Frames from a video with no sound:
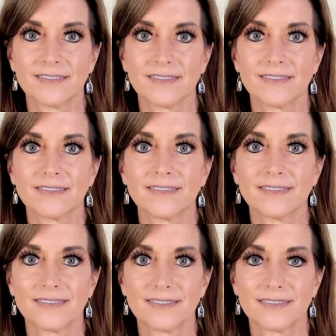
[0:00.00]

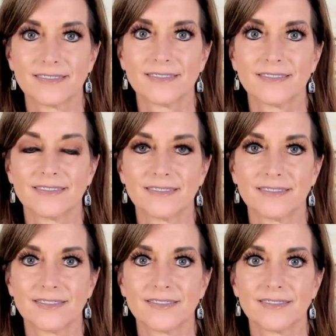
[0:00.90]

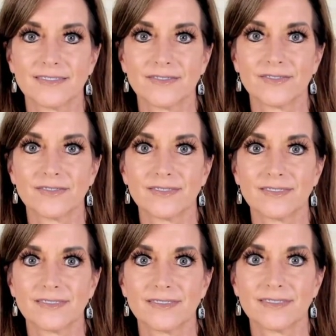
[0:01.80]

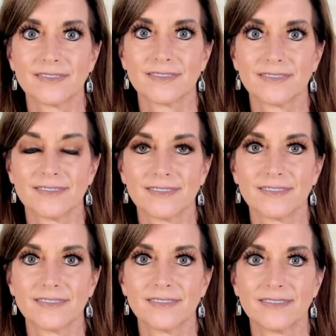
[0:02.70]

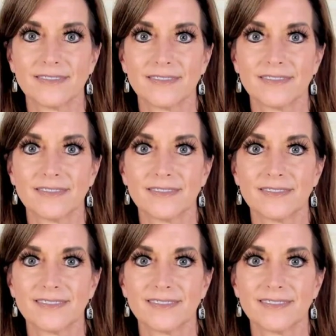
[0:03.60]
(not speaking)